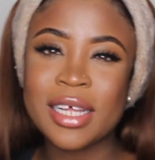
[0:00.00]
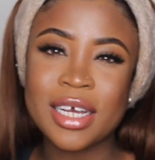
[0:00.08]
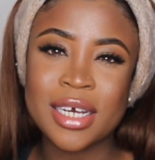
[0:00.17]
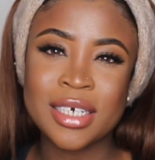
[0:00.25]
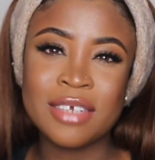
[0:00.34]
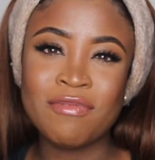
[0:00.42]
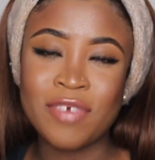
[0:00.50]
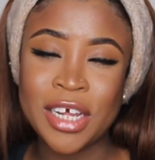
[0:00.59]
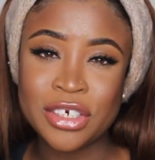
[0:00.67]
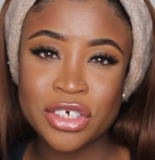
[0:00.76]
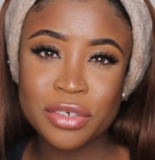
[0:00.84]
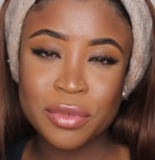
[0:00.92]
like a good
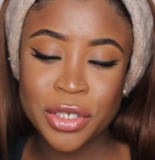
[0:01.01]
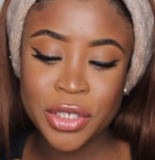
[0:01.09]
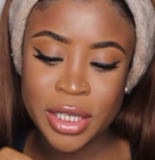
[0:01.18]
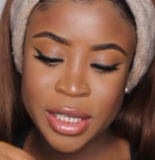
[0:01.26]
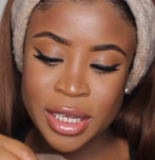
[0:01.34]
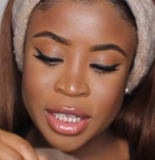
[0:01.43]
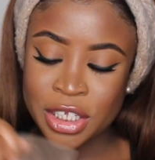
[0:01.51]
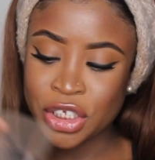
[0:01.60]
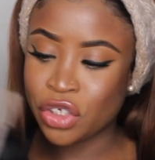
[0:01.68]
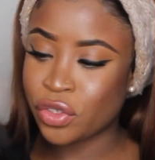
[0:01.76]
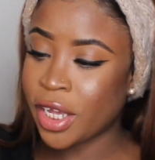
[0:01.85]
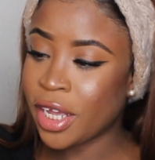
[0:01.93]
vendor where you can get like
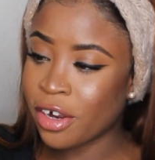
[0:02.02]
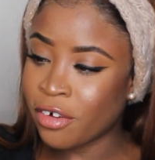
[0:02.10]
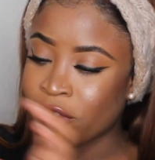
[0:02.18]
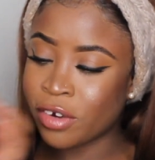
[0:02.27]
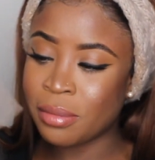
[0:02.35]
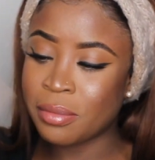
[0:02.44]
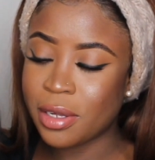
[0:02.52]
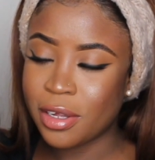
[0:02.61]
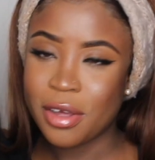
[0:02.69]
straight hair from,